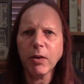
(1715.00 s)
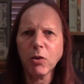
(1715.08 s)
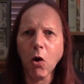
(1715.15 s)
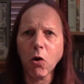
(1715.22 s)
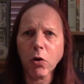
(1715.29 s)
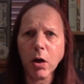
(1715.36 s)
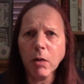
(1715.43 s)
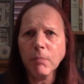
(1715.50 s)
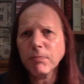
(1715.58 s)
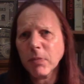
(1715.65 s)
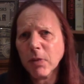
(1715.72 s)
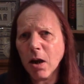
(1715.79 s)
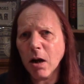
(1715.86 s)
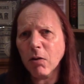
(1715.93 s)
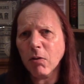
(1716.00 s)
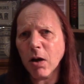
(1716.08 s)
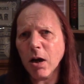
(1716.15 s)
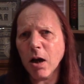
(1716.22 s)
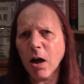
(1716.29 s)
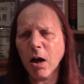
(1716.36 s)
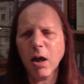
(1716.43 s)
Longer, you know,
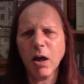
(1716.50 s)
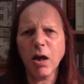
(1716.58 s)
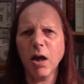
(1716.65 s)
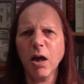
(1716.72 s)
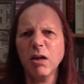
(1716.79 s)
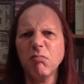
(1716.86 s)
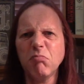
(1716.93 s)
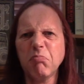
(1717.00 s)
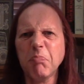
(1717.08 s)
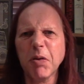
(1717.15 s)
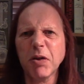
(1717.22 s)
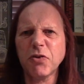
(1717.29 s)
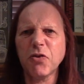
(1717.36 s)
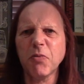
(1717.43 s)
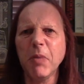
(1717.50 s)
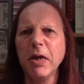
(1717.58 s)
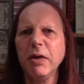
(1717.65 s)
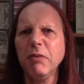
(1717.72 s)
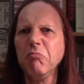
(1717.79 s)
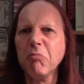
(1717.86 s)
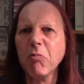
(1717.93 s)
but to
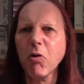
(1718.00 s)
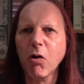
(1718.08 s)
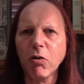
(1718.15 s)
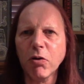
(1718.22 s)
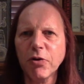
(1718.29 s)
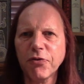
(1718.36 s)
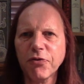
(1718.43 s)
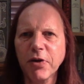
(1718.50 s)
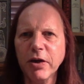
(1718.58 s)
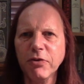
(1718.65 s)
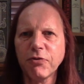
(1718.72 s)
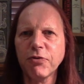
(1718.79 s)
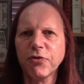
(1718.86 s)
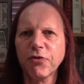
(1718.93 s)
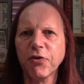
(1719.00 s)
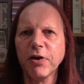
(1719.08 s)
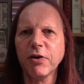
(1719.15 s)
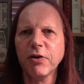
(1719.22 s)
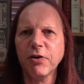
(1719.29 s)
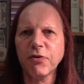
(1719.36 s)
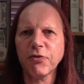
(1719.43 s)
me not as
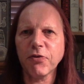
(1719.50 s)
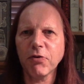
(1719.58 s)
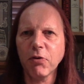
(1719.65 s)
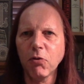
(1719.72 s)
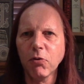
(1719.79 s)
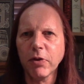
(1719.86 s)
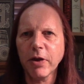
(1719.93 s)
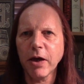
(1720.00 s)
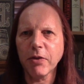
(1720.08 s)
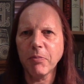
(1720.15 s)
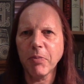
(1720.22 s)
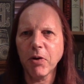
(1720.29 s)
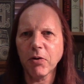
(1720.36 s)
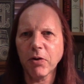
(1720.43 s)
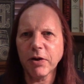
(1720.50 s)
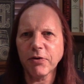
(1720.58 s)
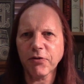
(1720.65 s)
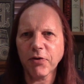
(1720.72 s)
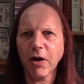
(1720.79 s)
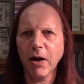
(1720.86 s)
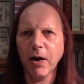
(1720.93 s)
interesting as all the other bottlings.